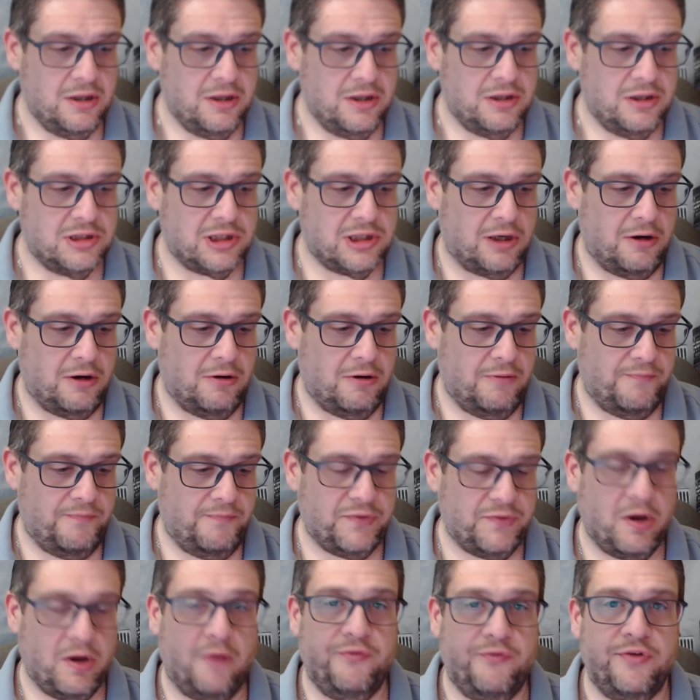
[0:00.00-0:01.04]
So,
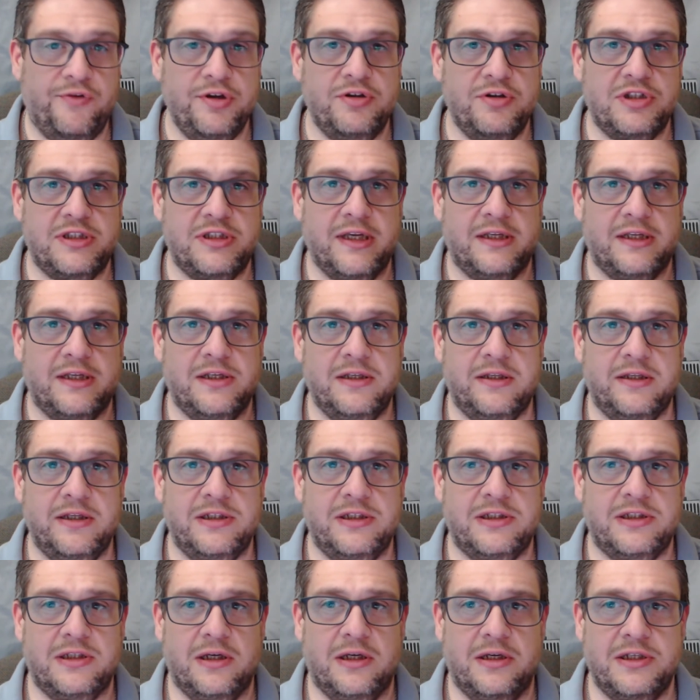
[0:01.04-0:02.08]
hopefully you stick to
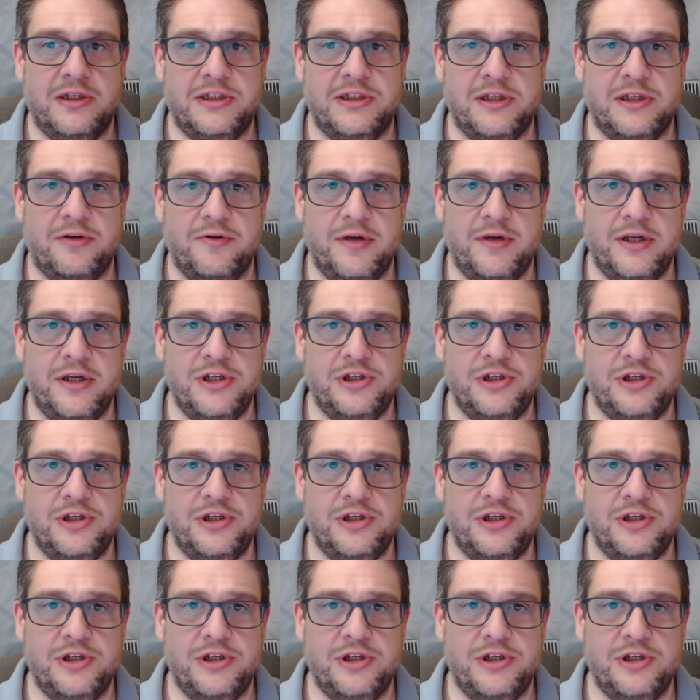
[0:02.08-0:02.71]
this series.